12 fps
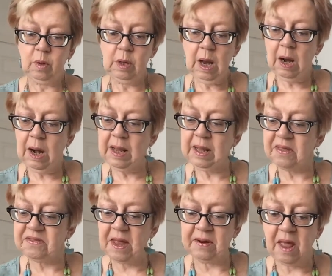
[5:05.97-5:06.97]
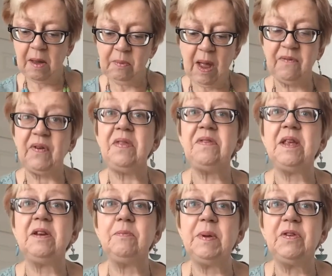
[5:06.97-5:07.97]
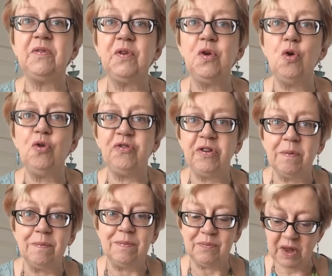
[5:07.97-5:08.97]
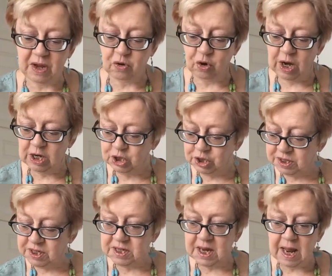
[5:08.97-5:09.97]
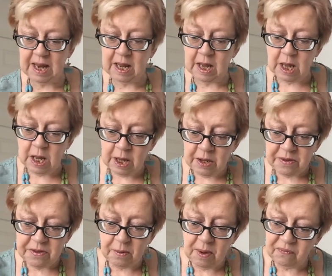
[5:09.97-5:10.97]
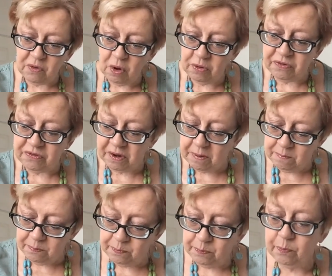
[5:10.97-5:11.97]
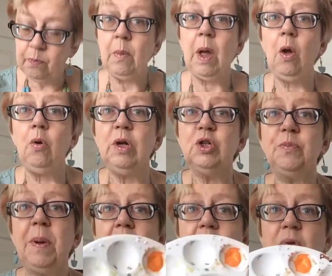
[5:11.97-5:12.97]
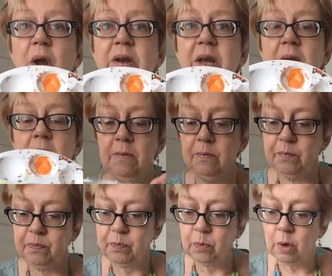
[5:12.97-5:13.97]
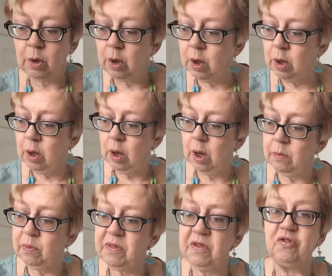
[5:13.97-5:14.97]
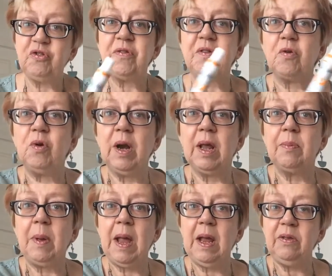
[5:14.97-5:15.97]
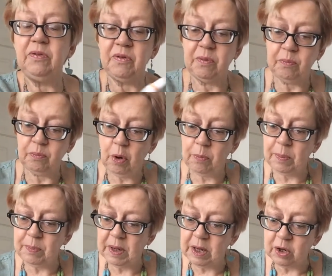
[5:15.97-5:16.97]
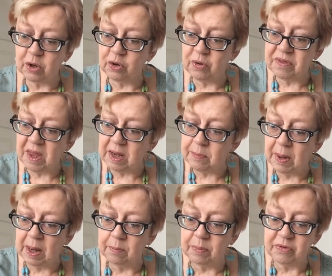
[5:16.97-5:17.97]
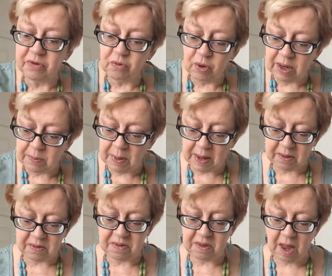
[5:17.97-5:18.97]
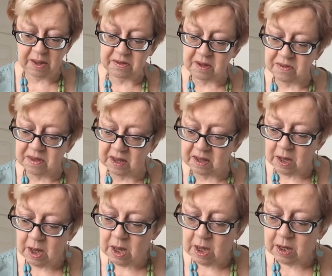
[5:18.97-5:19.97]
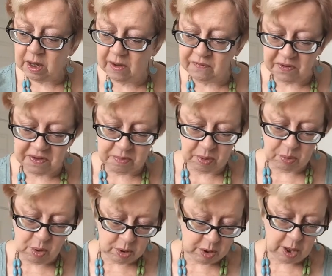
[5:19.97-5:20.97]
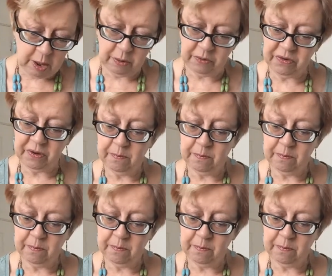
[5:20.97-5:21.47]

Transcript: Now, like I said, I fancied a bit of an autumn decoration today. So I've got my orange paint ready. This is just acrylic paint. probably you can use any paint, but acrylic paint's nice because it covers with one coat.